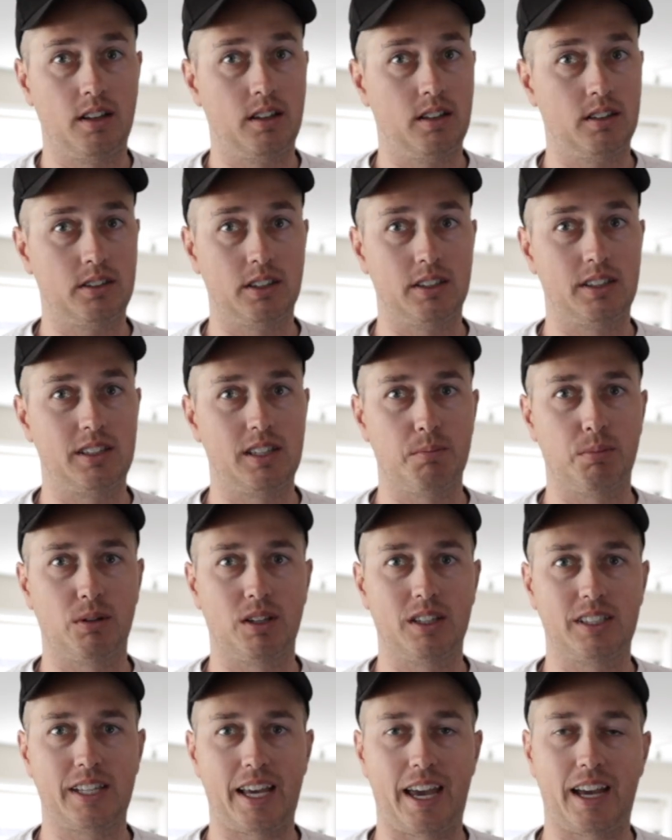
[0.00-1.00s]
It's as
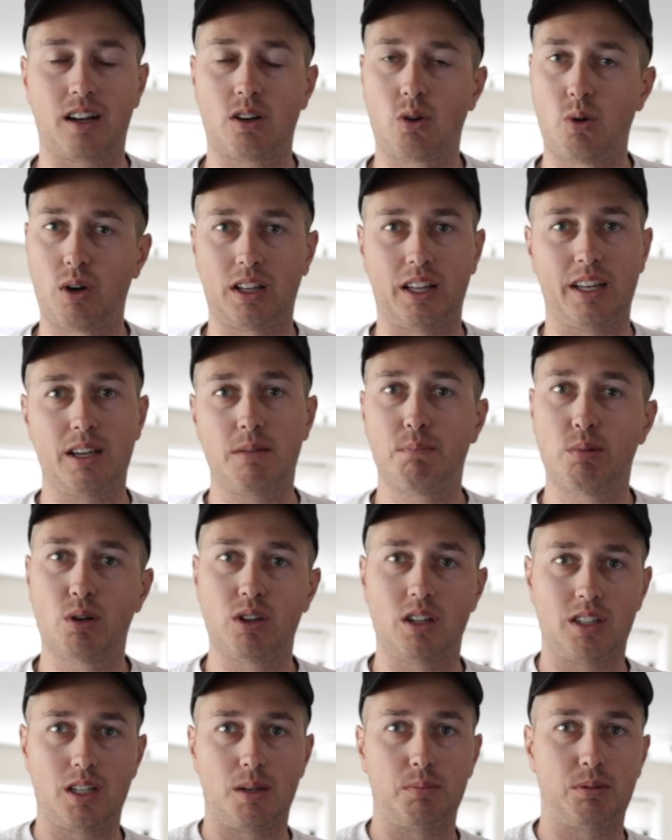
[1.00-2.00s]
simple as that. Quickly
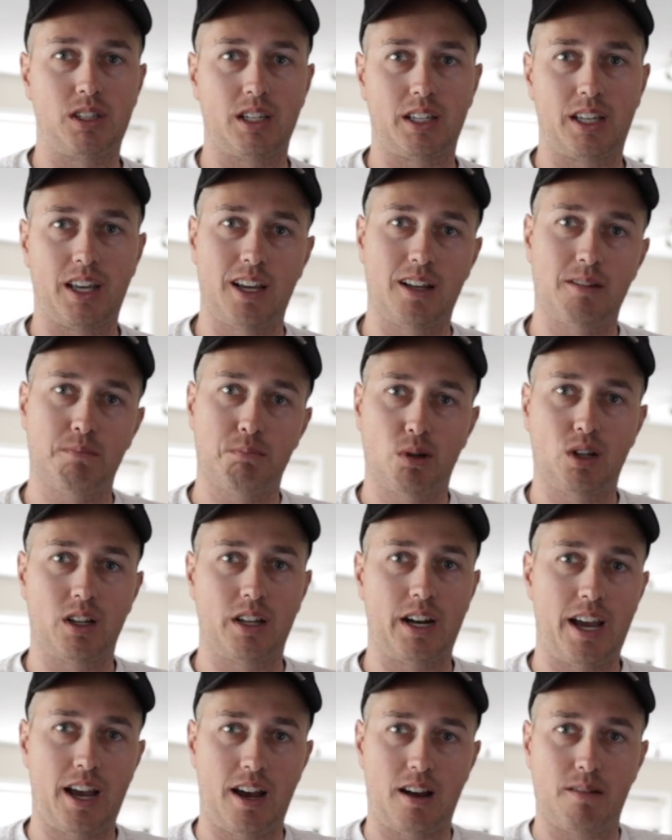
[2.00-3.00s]
put the dipstick in, pull
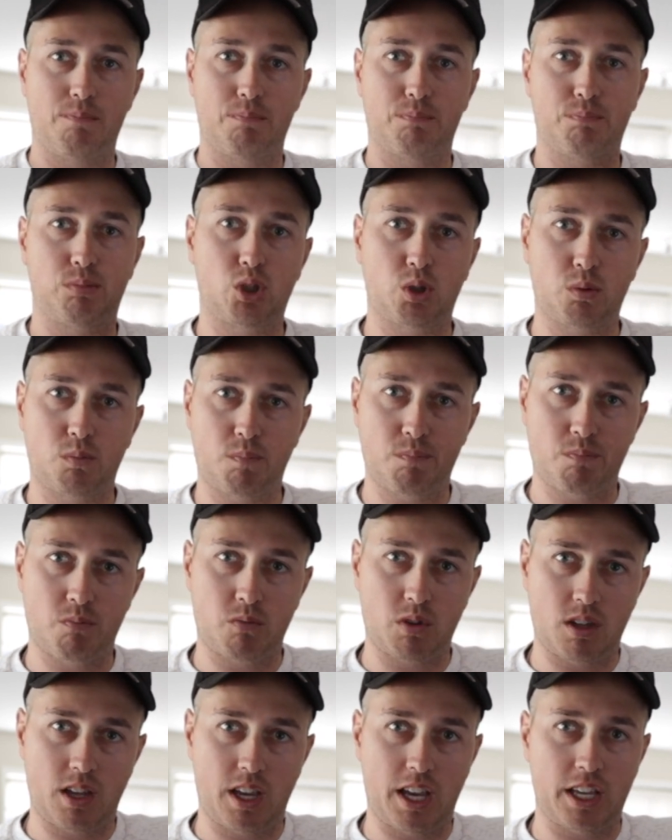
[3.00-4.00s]
it out,
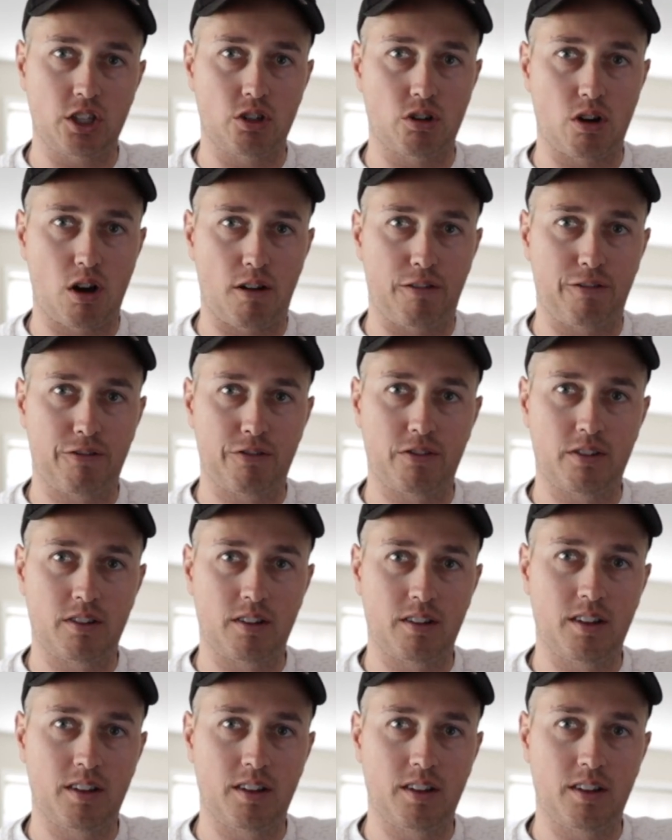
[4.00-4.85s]
and you're off.